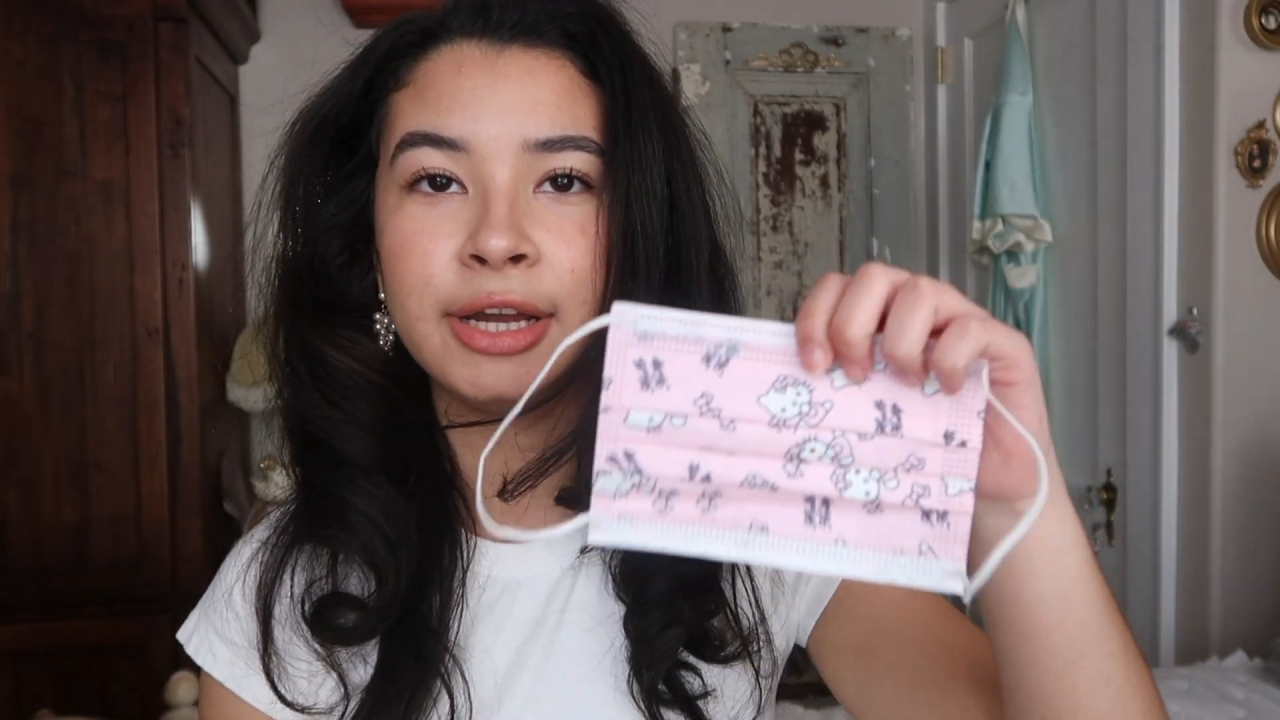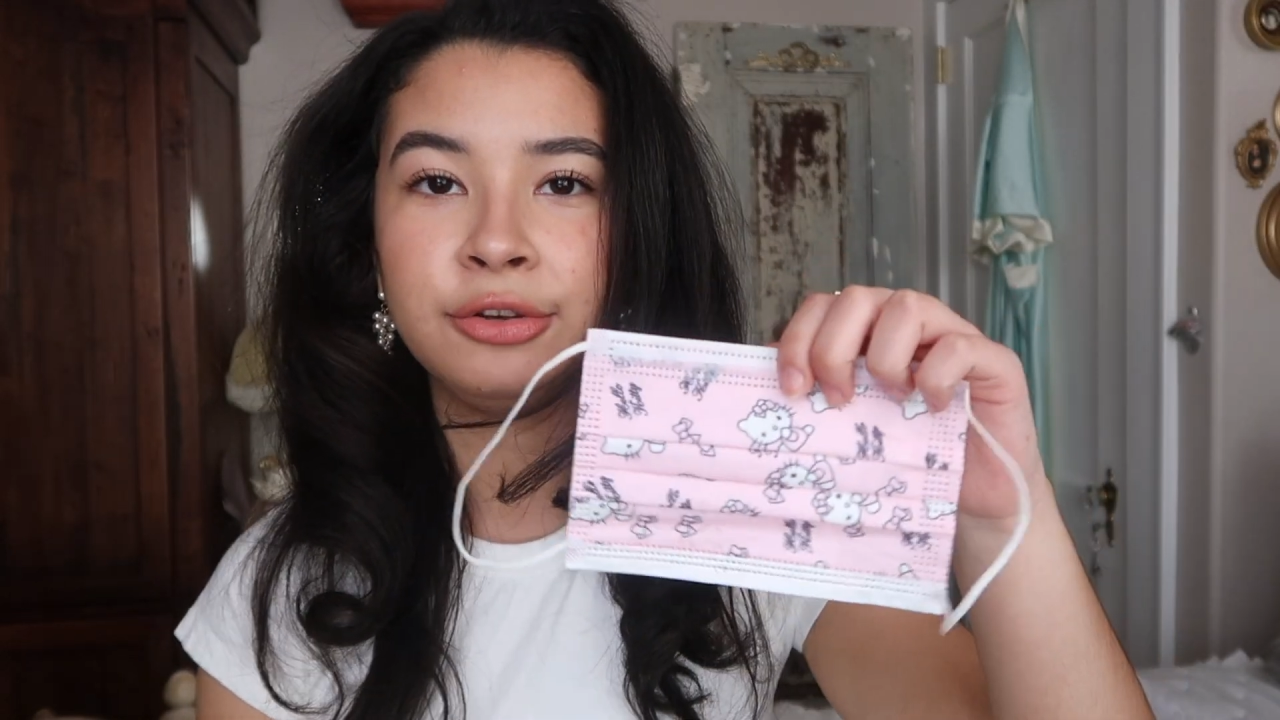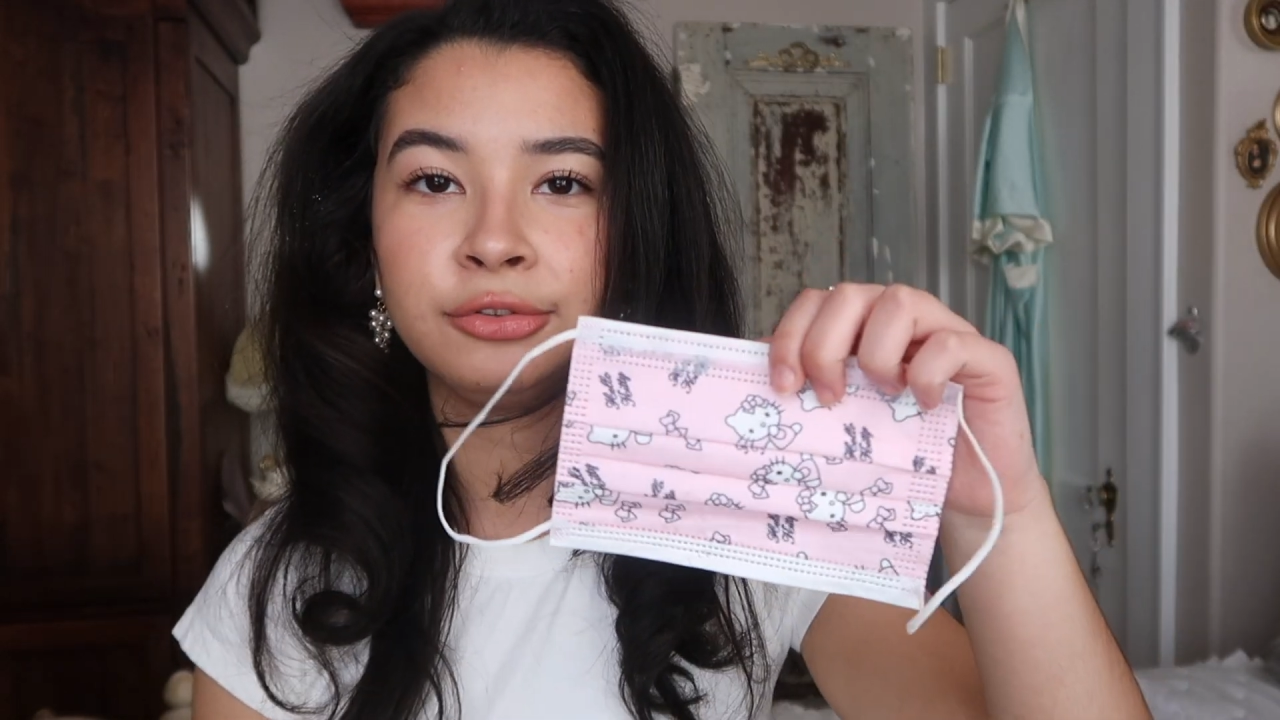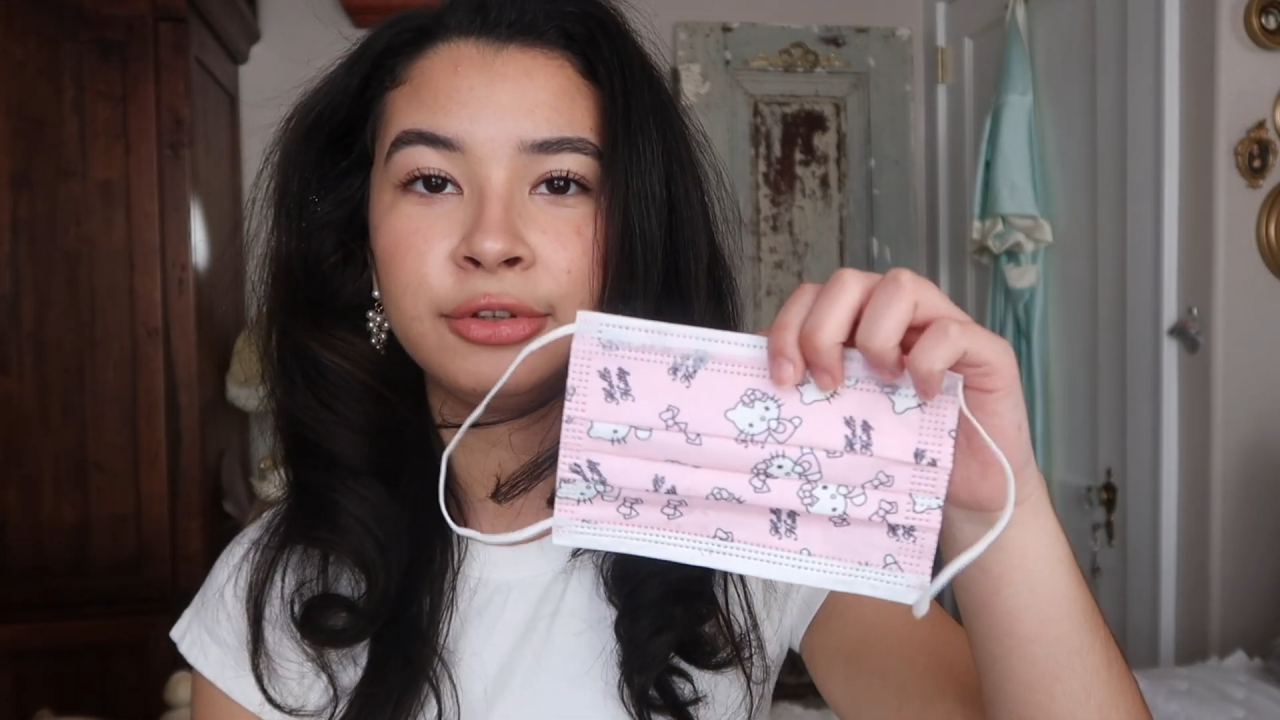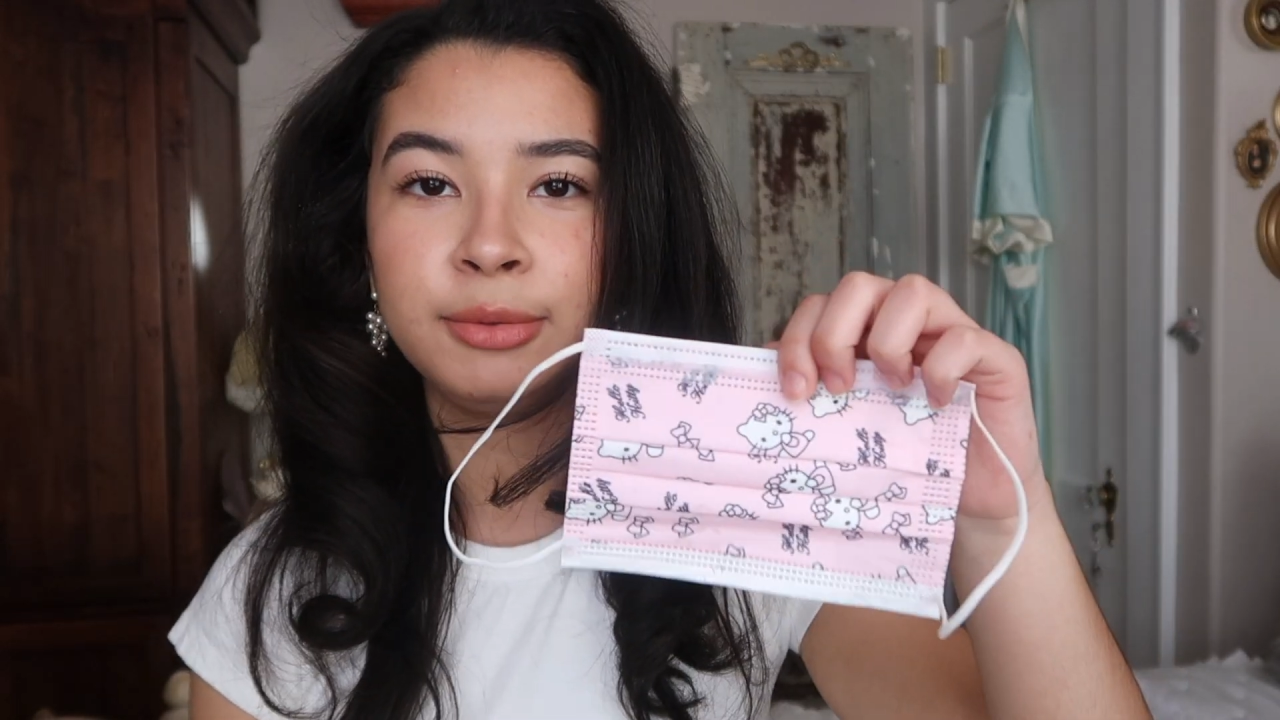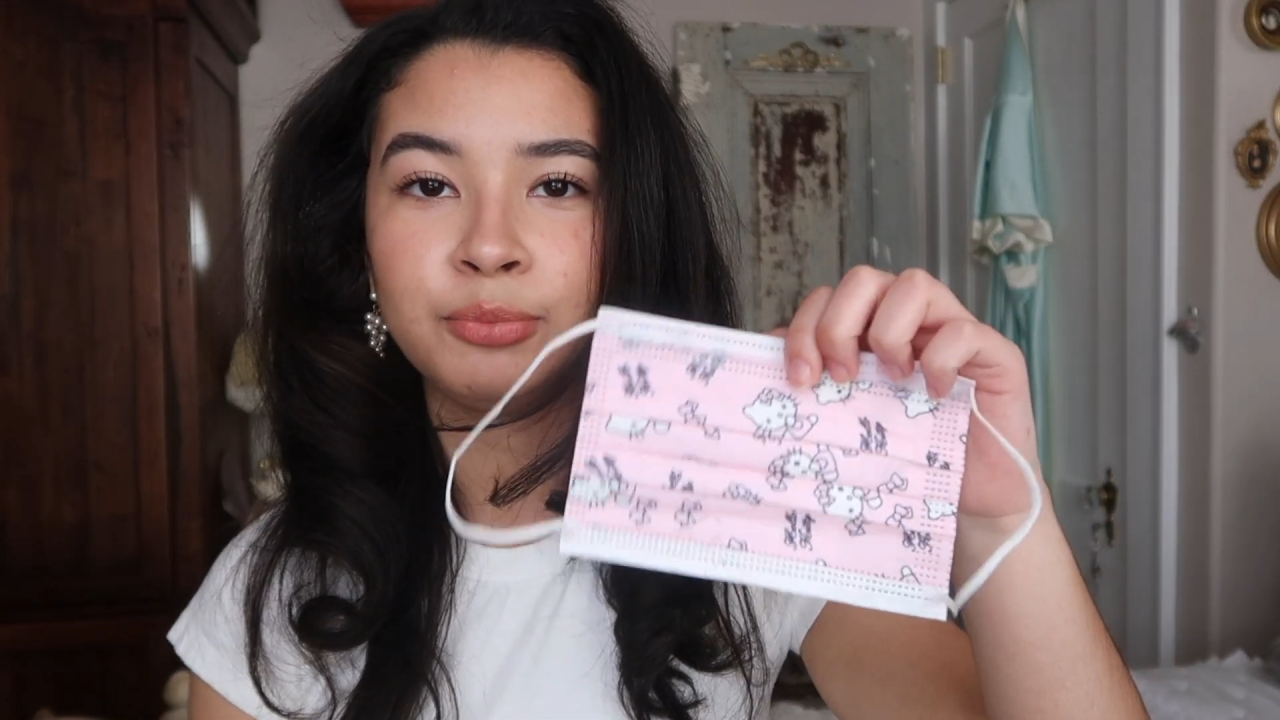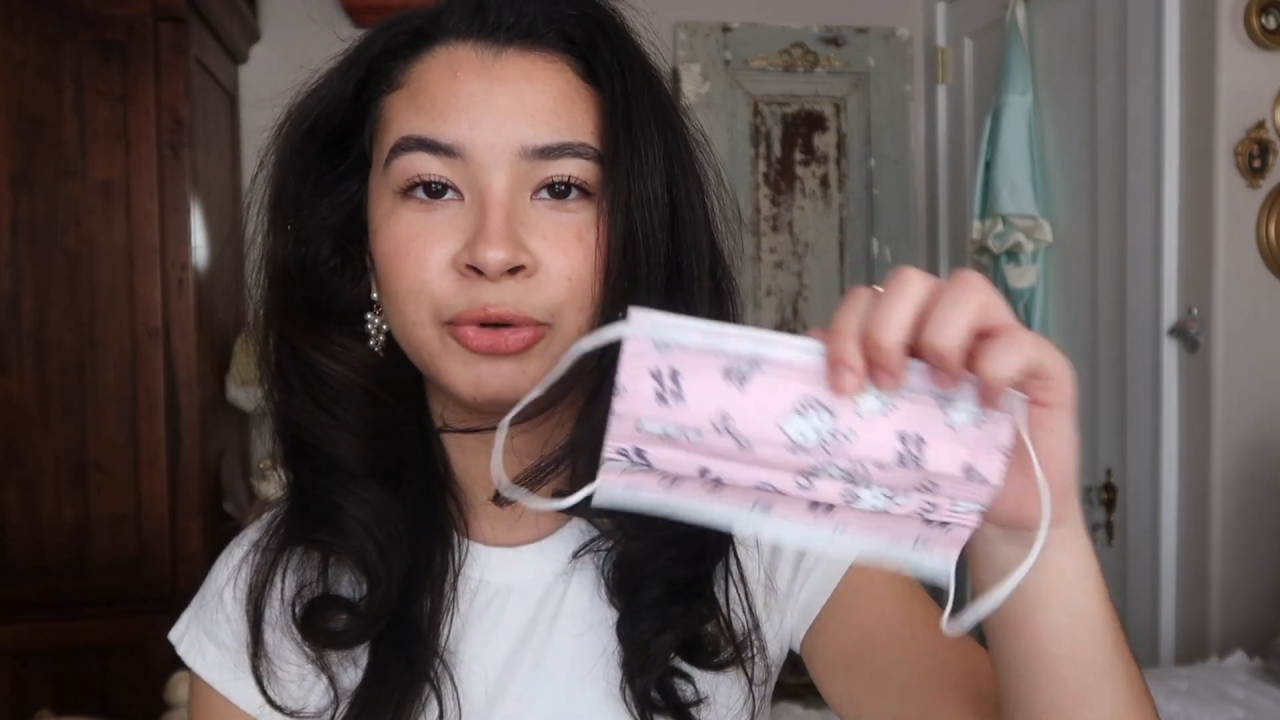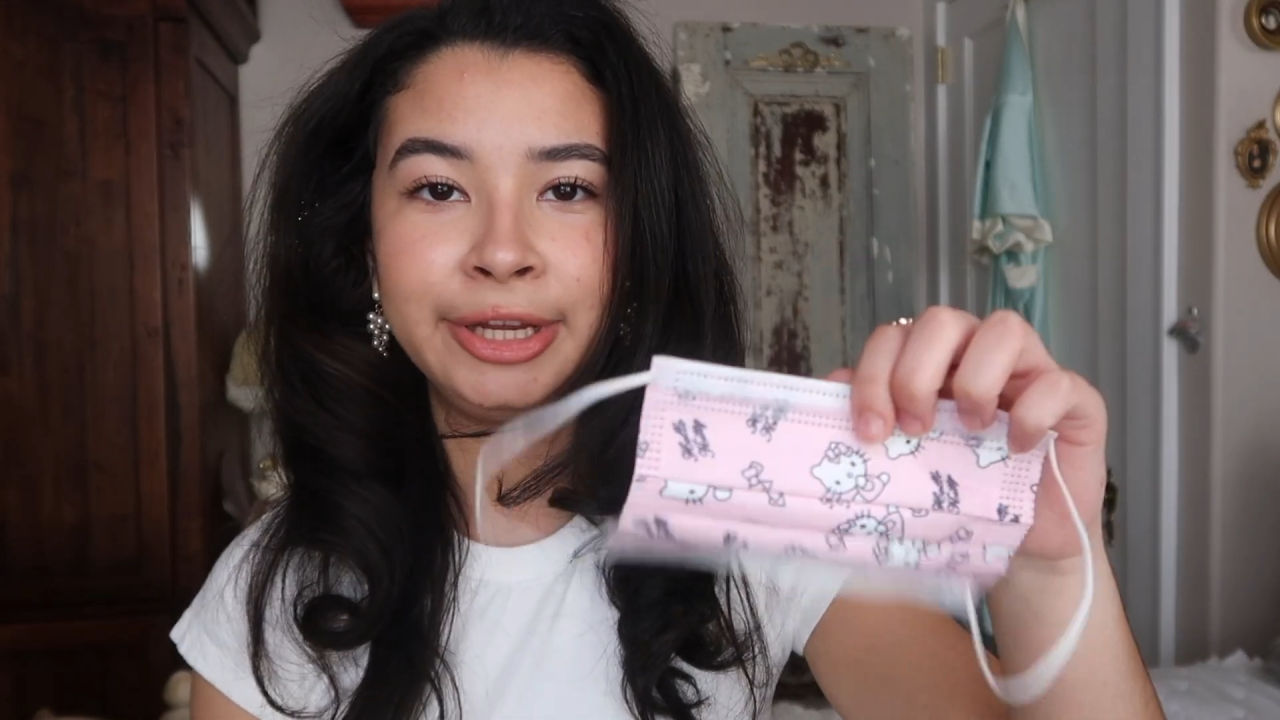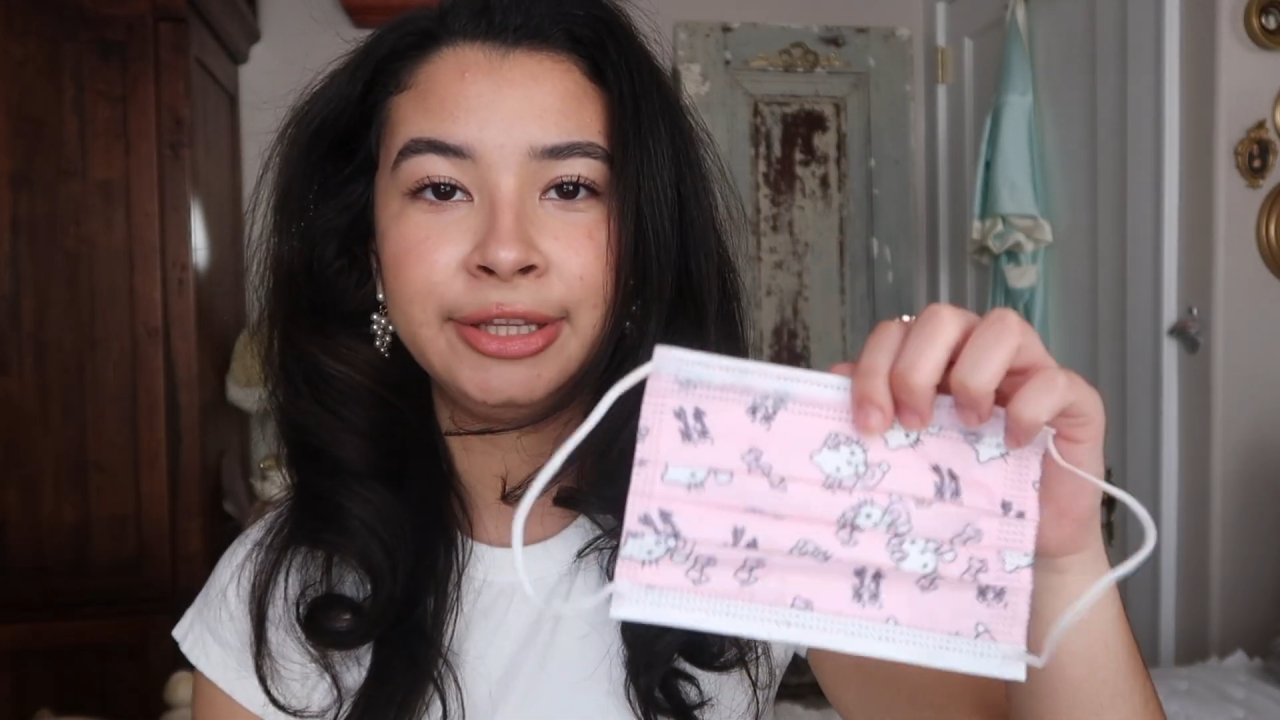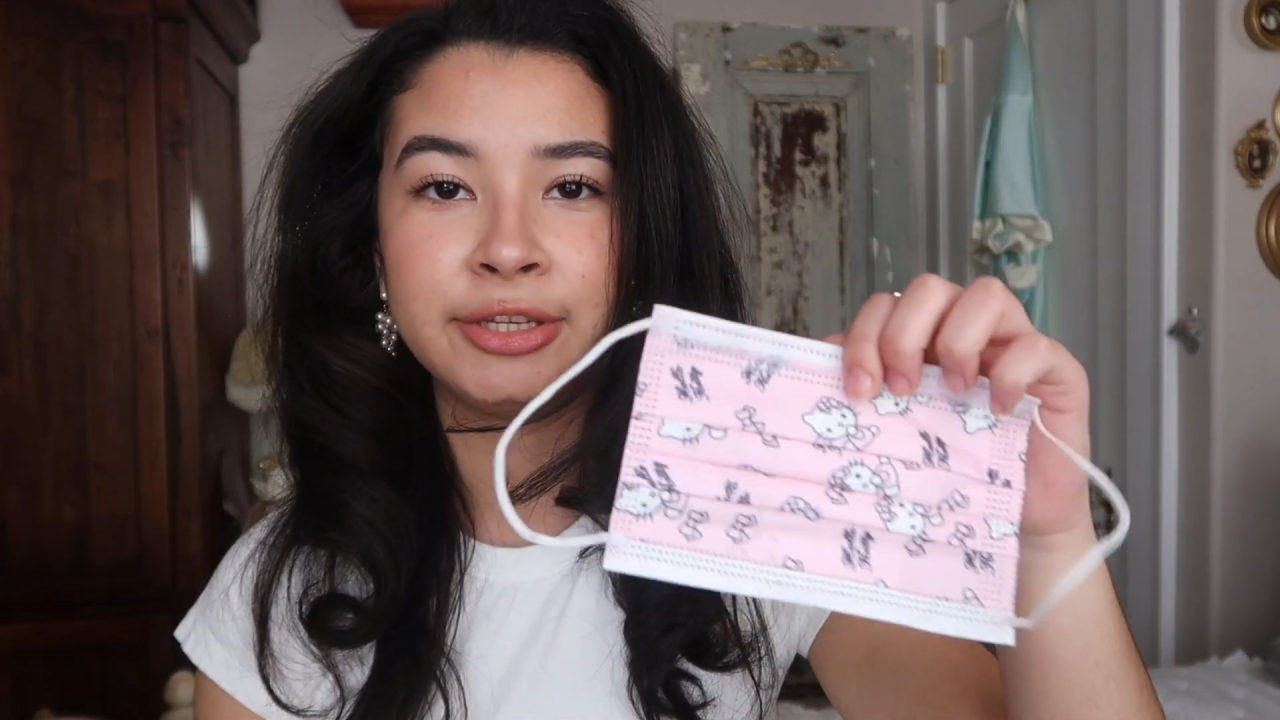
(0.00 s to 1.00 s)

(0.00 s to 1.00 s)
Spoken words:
usually bring